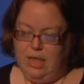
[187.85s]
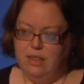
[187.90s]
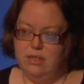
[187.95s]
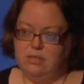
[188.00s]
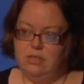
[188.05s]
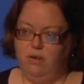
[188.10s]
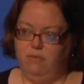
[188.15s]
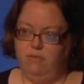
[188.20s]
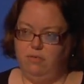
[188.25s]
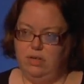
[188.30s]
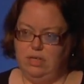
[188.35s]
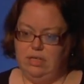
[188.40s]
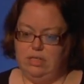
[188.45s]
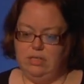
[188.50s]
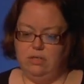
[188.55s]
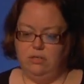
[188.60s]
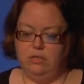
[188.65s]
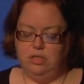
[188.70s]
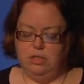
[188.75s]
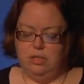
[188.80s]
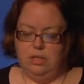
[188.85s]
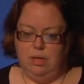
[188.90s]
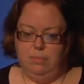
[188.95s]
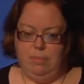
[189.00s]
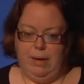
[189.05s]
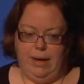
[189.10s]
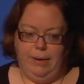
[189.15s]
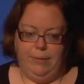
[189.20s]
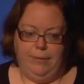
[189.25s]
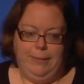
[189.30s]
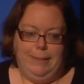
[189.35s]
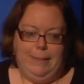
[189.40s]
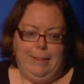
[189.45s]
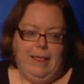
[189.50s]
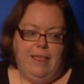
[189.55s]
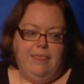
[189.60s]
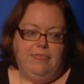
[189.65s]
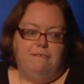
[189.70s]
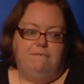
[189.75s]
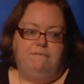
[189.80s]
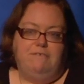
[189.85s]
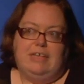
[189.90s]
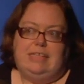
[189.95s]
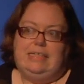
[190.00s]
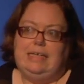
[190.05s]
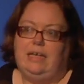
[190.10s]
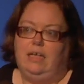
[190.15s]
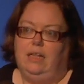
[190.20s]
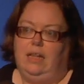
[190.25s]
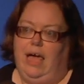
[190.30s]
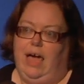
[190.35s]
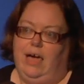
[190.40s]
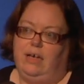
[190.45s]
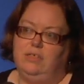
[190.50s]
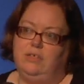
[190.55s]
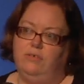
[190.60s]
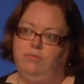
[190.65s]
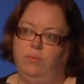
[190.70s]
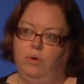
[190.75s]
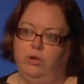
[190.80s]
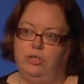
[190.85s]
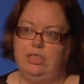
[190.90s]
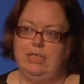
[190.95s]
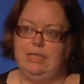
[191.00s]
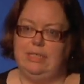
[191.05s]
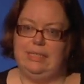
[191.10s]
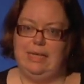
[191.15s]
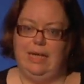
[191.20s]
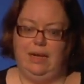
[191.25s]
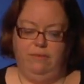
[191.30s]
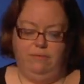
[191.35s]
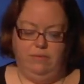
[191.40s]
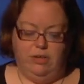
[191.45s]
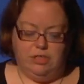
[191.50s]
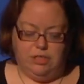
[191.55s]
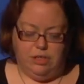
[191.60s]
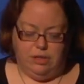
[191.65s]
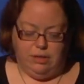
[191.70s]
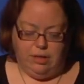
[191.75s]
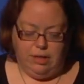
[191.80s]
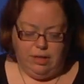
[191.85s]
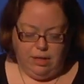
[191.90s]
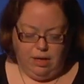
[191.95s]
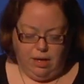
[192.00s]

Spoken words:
There's often a discussion about the physical act of watching television.